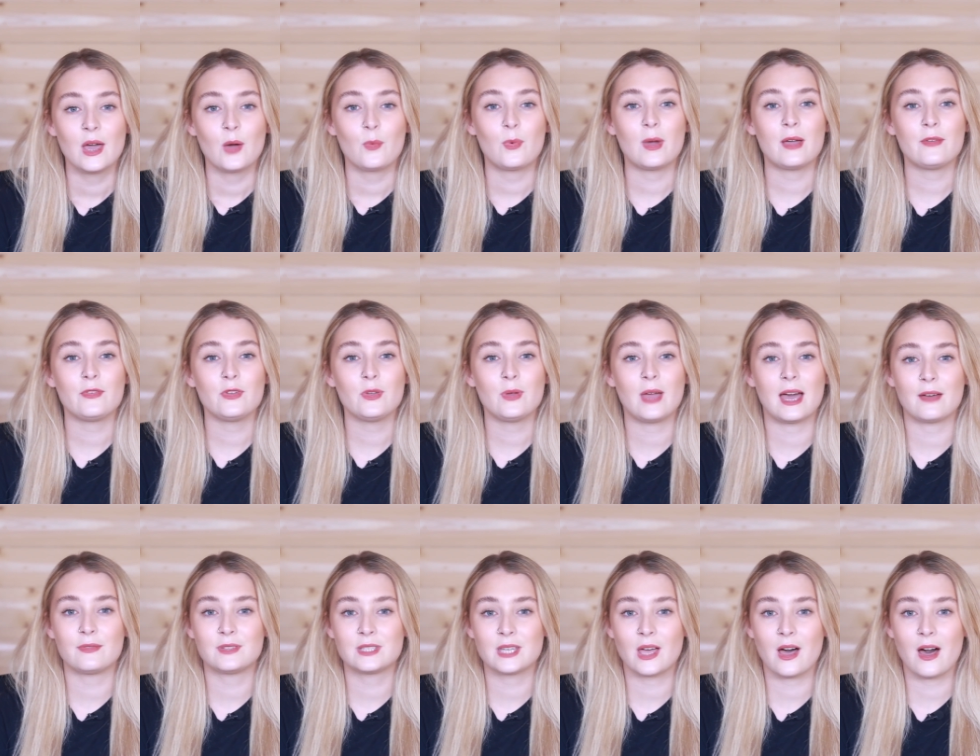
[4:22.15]
Whether you
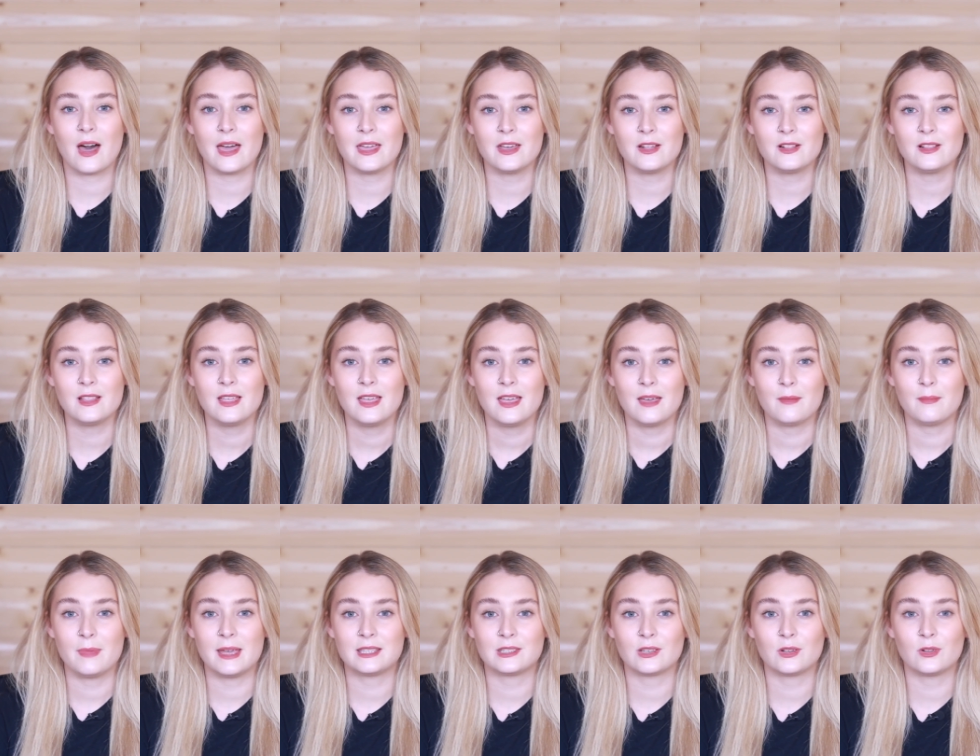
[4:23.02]
have tile,
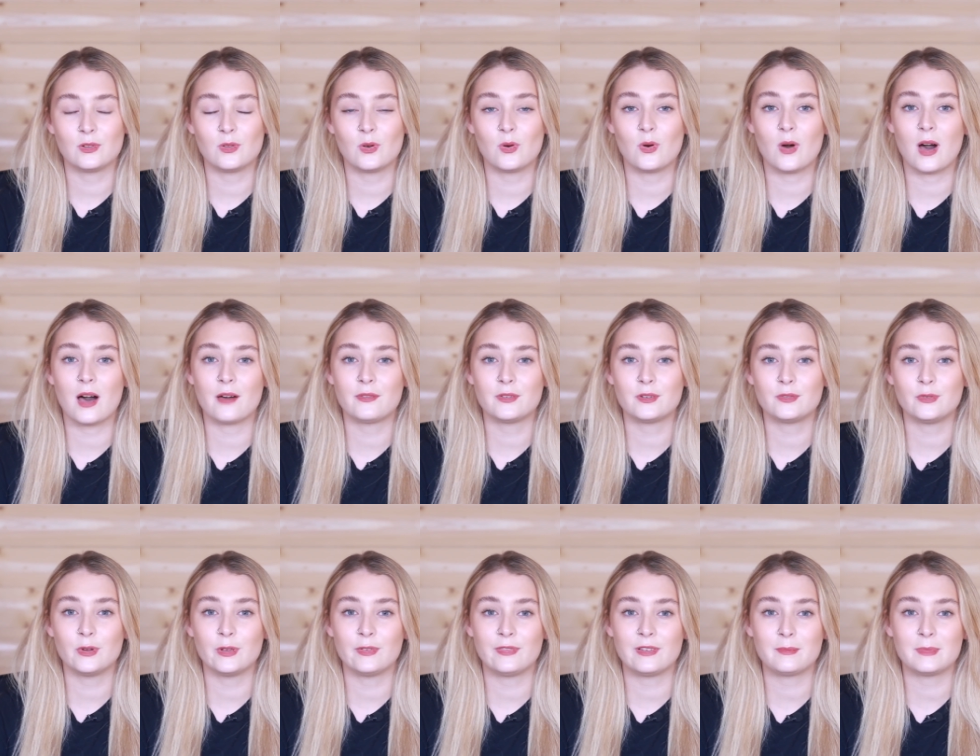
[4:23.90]
metal or other
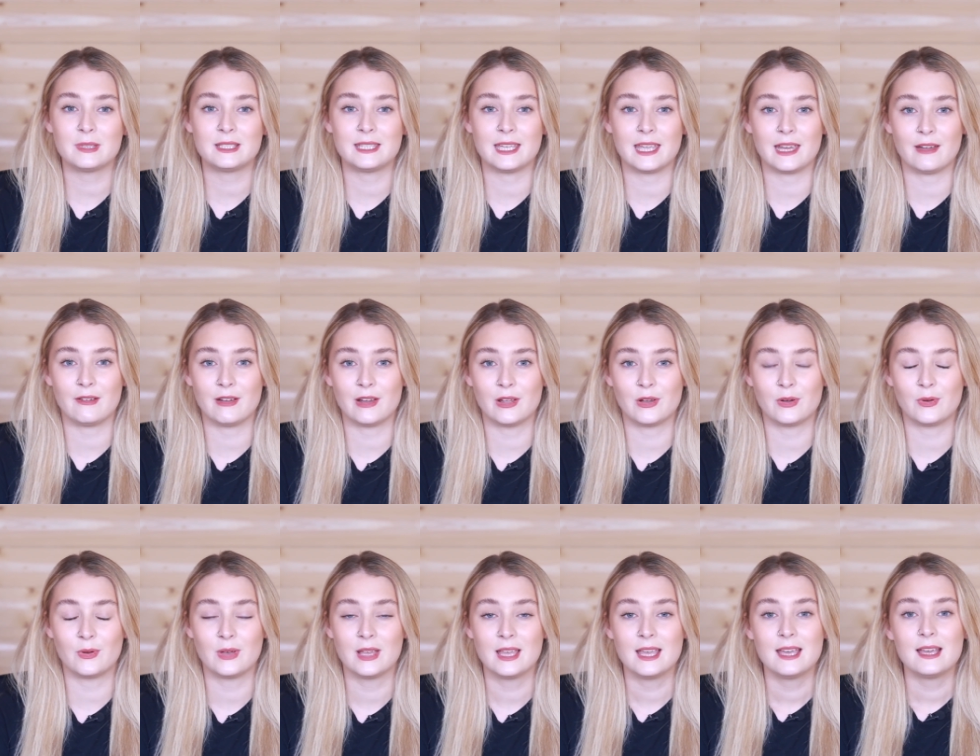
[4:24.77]
roofing
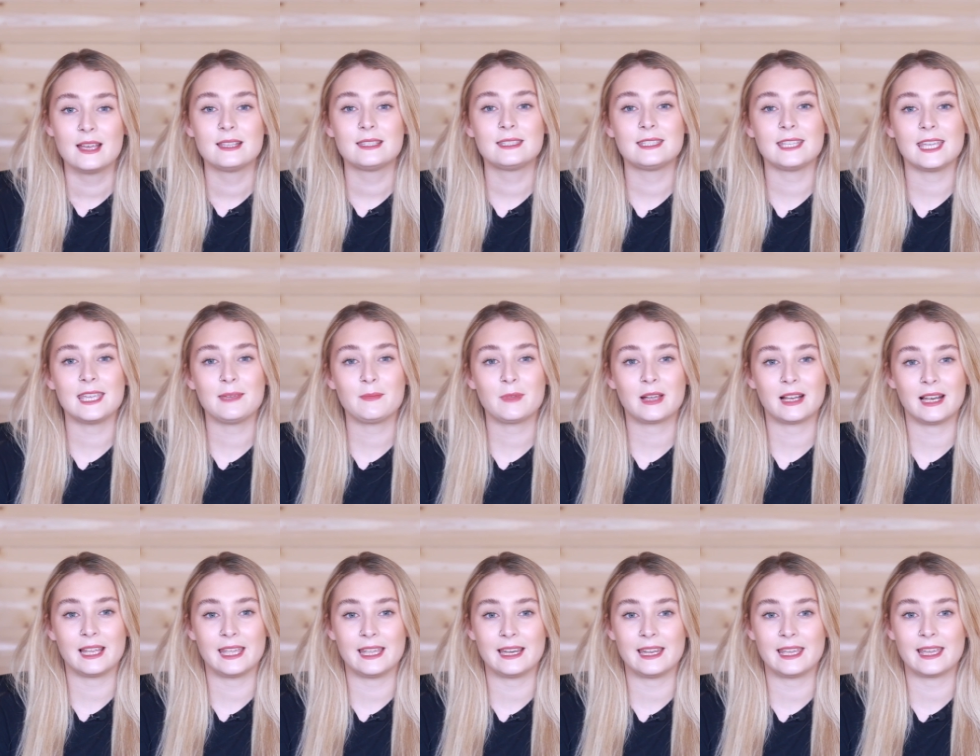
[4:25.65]
material, steam
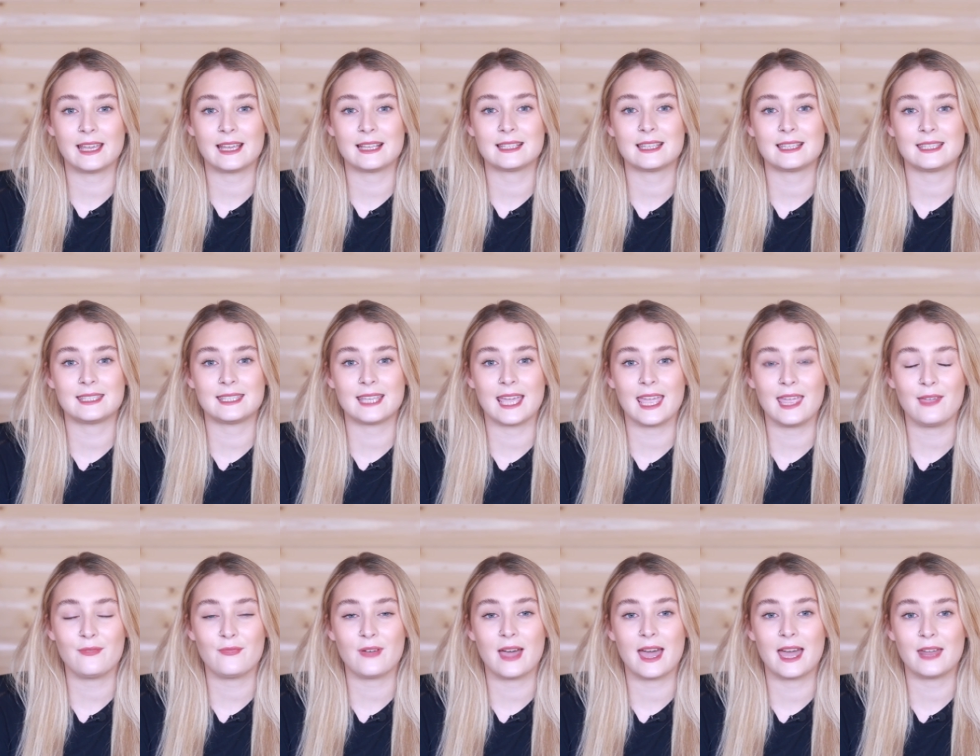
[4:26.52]
cleaning is a
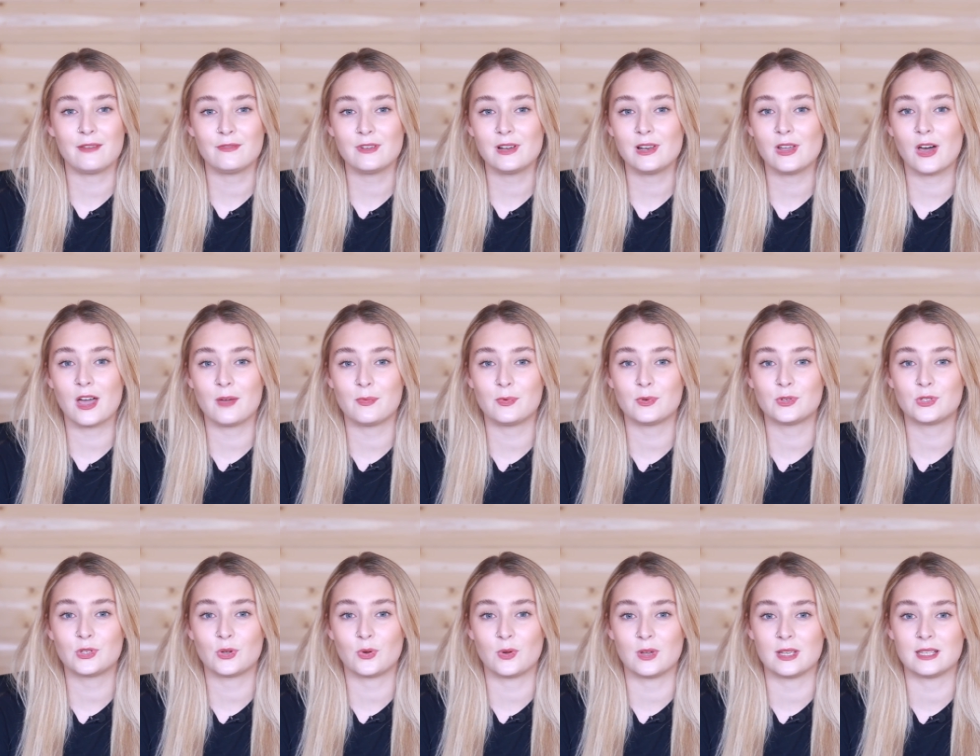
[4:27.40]
safe and
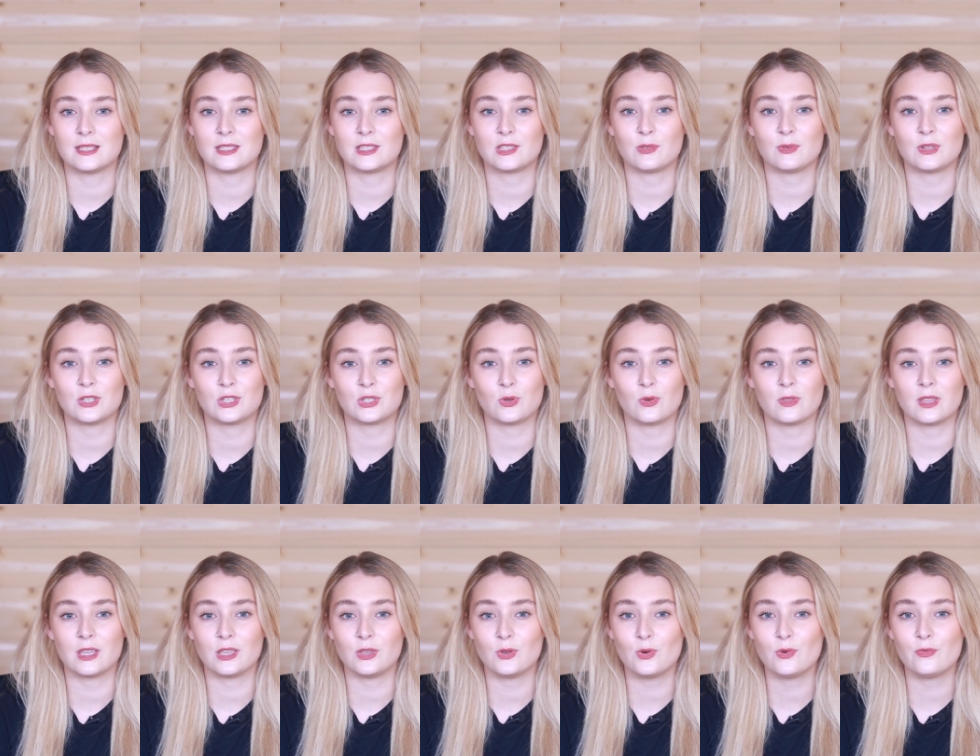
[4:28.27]
reliable choice to ensure
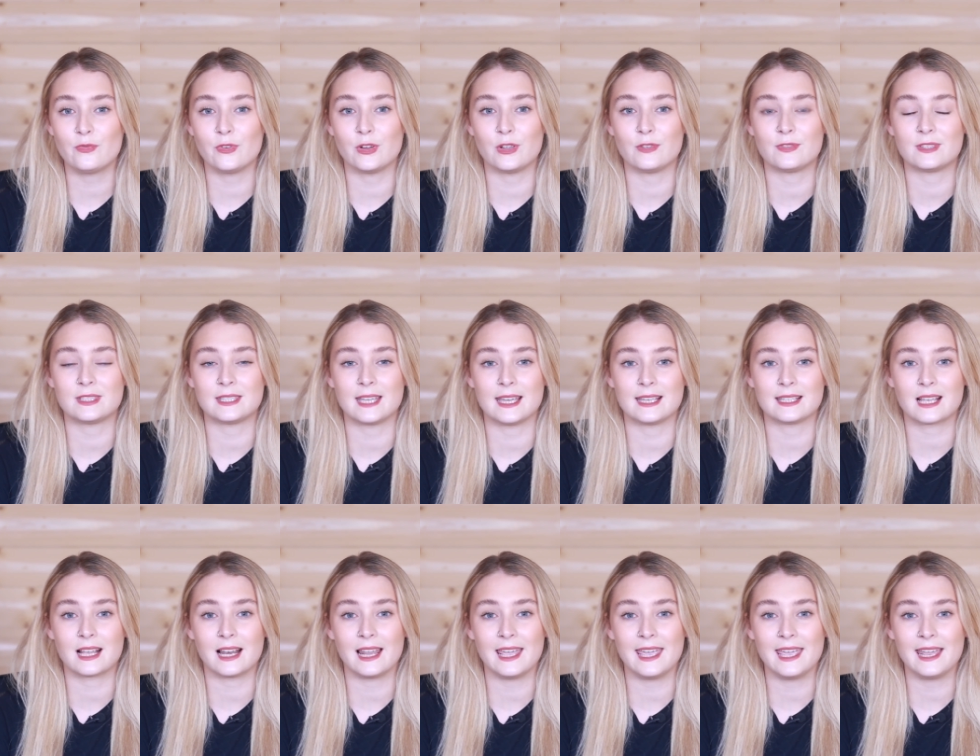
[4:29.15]
that your roof stays
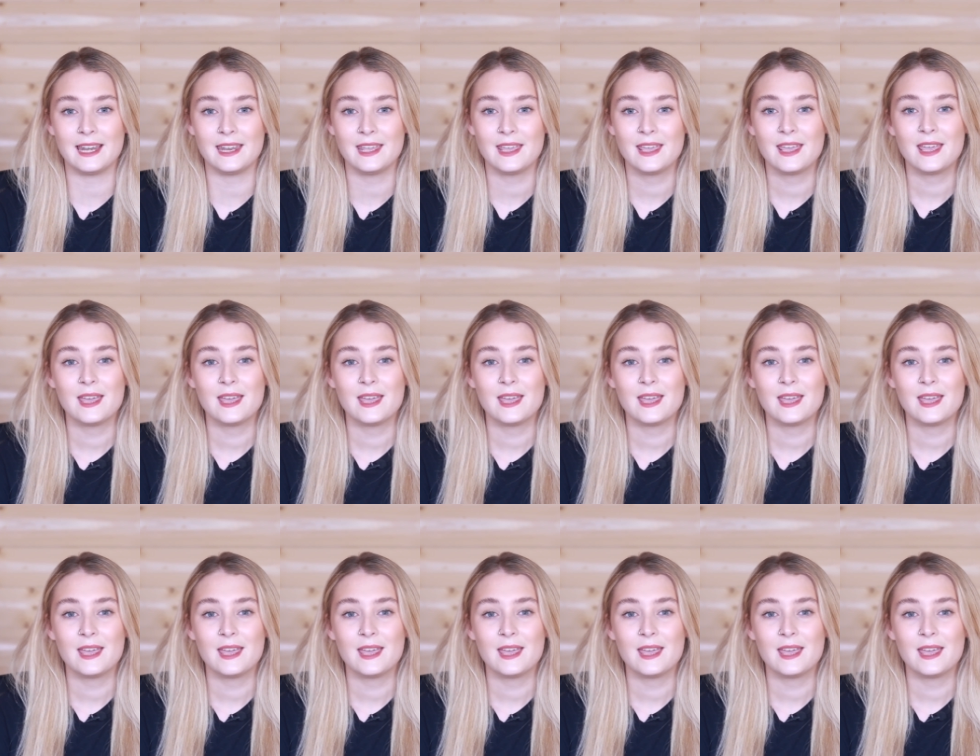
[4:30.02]
clean,